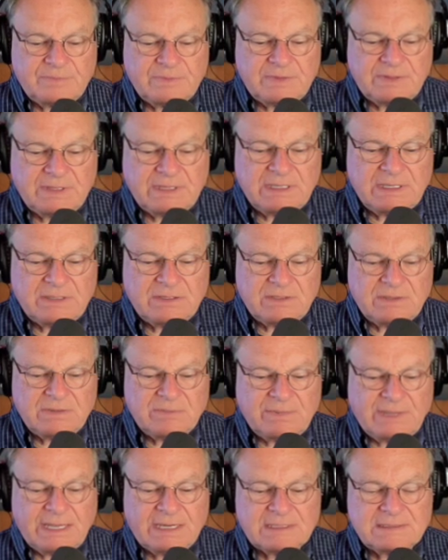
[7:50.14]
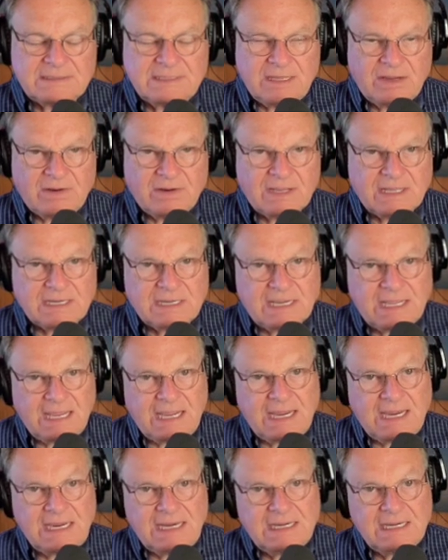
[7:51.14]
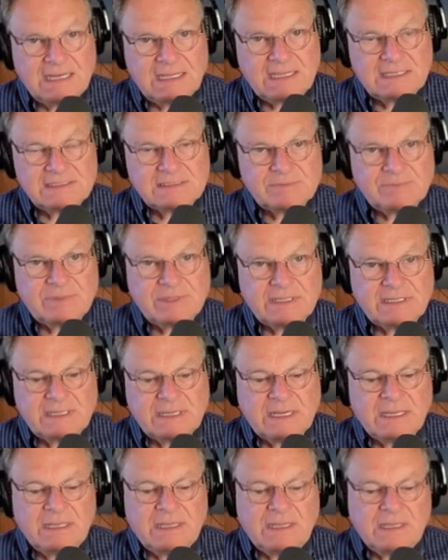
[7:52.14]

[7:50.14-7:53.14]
humanitarian aid has been